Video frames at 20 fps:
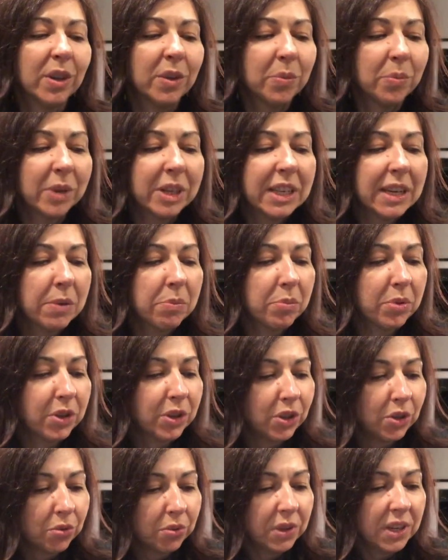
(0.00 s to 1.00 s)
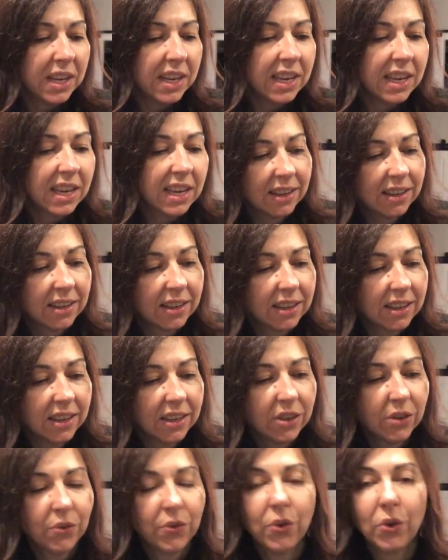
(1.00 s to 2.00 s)
My number 3
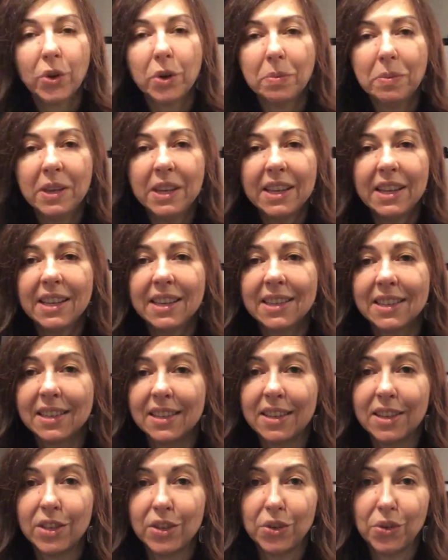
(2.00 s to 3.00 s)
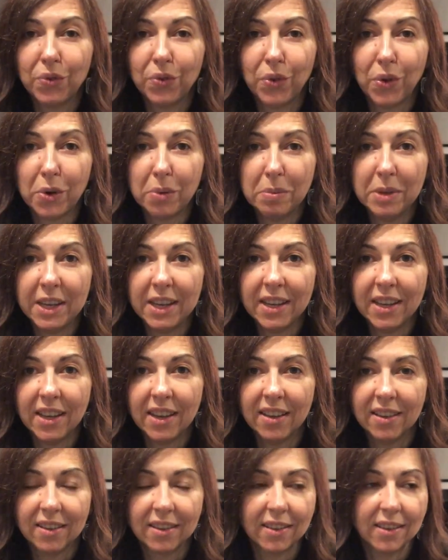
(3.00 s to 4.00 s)
Euphorbia is this
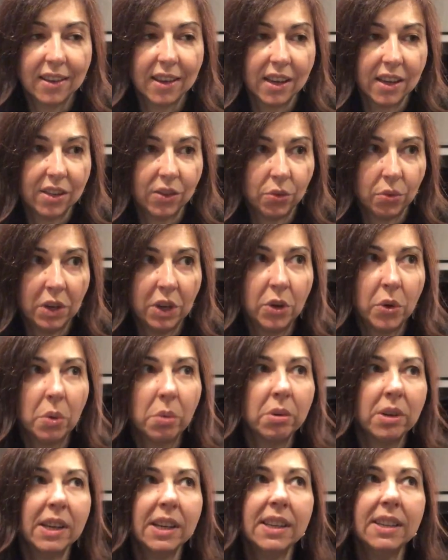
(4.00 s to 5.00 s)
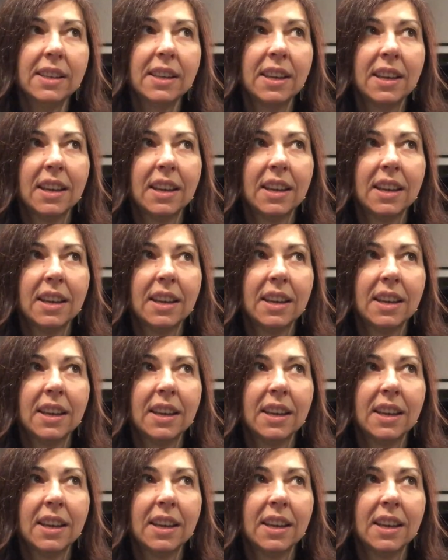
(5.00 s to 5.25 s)
Euphorbia Trigona.